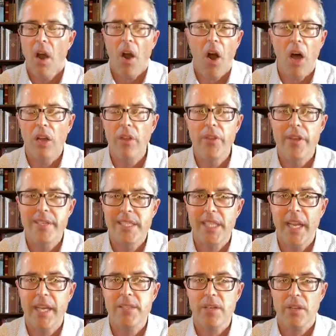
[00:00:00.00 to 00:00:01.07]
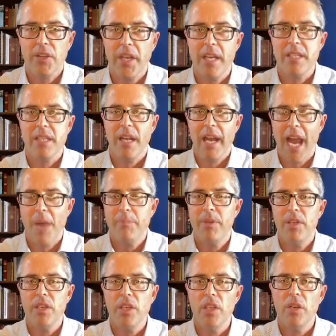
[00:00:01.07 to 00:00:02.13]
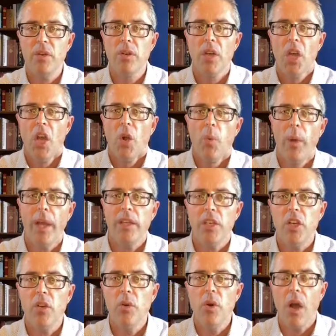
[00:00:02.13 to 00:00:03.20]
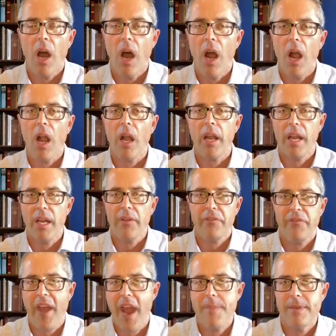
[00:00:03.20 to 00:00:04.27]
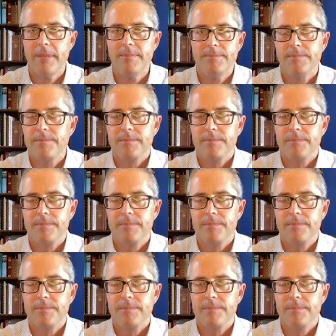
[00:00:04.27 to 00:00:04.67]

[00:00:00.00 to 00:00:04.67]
All of those things are things that happen to you when you are in a famine.